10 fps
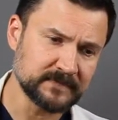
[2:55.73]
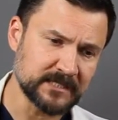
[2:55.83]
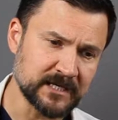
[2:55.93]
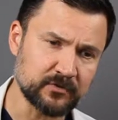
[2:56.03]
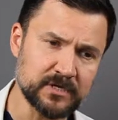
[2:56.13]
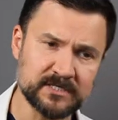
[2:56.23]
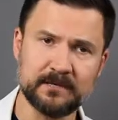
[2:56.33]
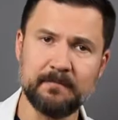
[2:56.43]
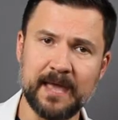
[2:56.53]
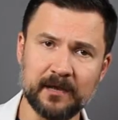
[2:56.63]
increased
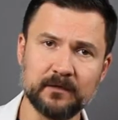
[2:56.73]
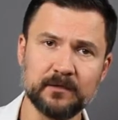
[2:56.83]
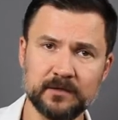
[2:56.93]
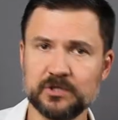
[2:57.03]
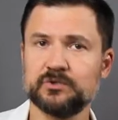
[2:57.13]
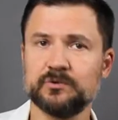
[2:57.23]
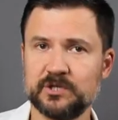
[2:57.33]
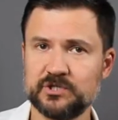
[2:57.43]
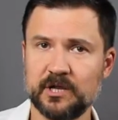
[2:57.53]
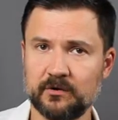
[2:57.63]
demand leads to
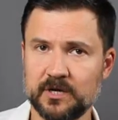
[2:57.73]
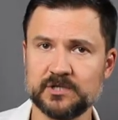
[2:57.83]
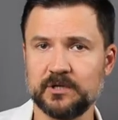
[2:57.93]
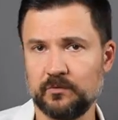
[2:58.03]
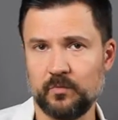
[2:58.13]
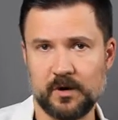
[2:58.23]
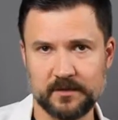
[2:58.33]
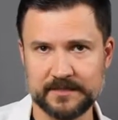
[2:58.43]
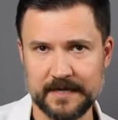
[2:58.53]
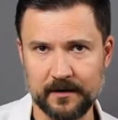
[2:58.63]
degeneration and wear
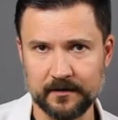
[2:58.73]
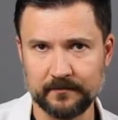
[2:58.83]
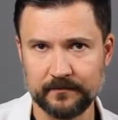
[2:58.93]
and tear.